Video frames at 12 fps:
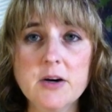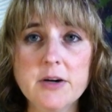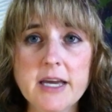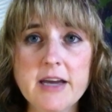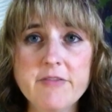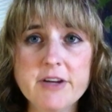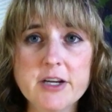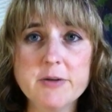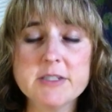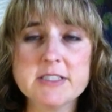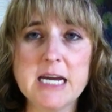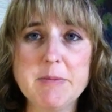okay, I figured
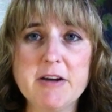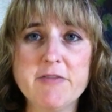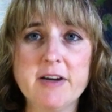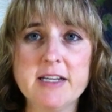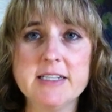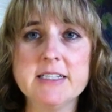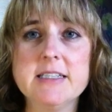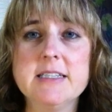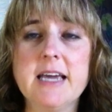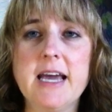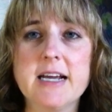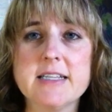it was time I finally did
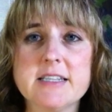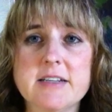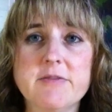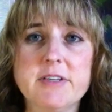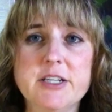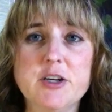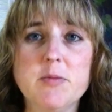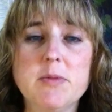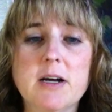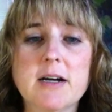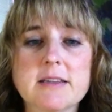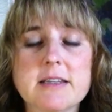the accent video
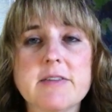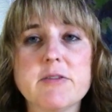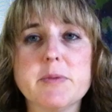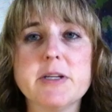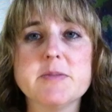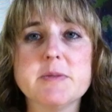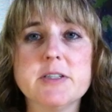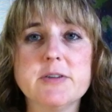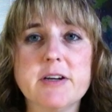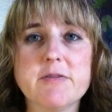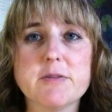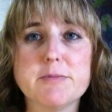blog that everybody's been
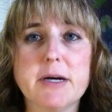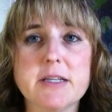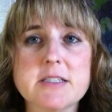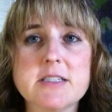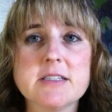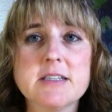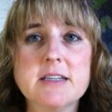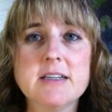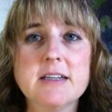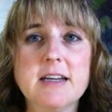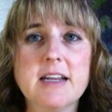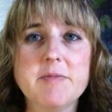doing for months,
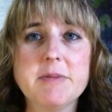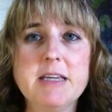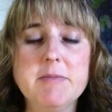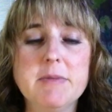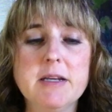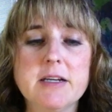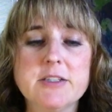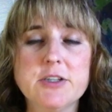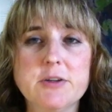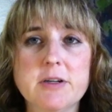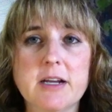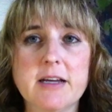and I keep meaning
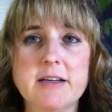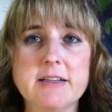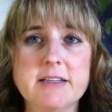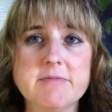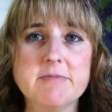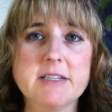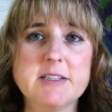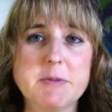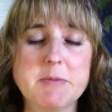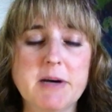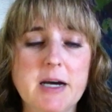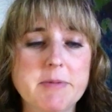to, and I it's
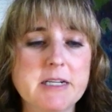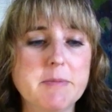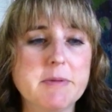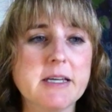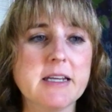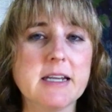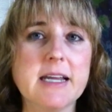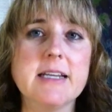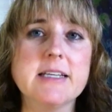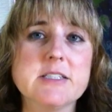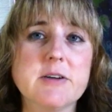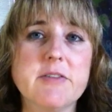been popping up again
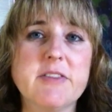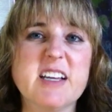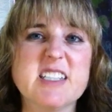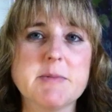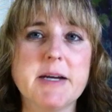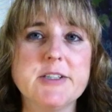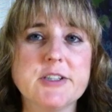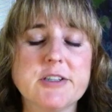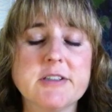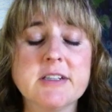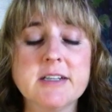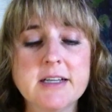lately, so I think it's my
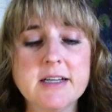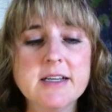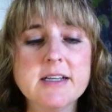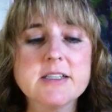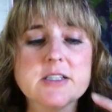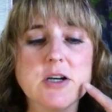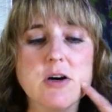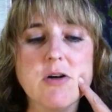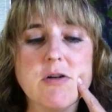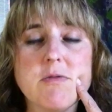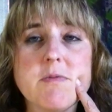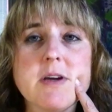turn.
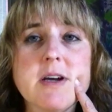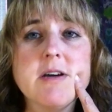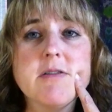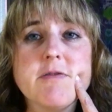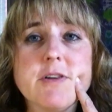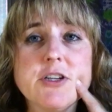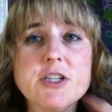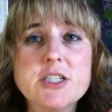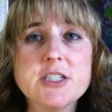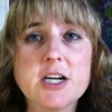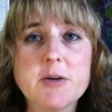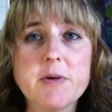So, first you
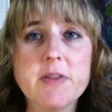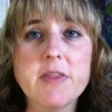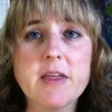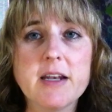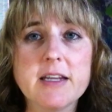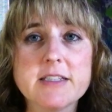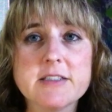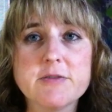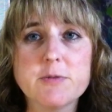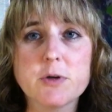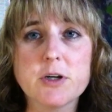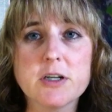start with a list
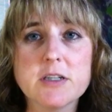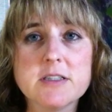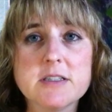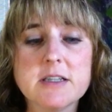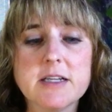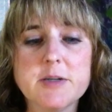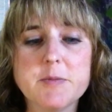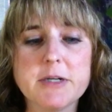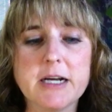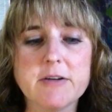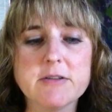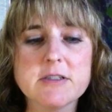of words that you
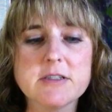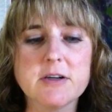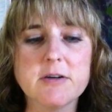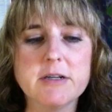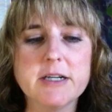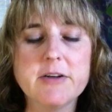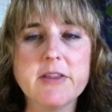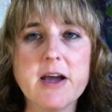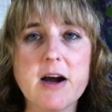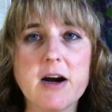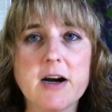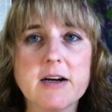pronounce, so here
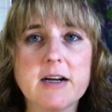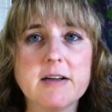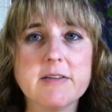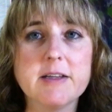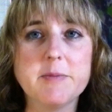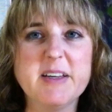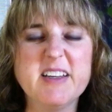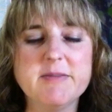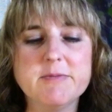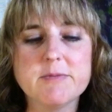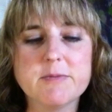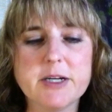they are, uh, they'll
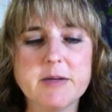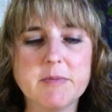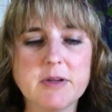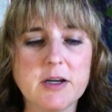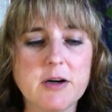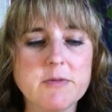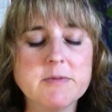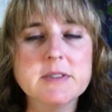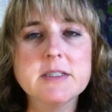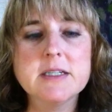be written below.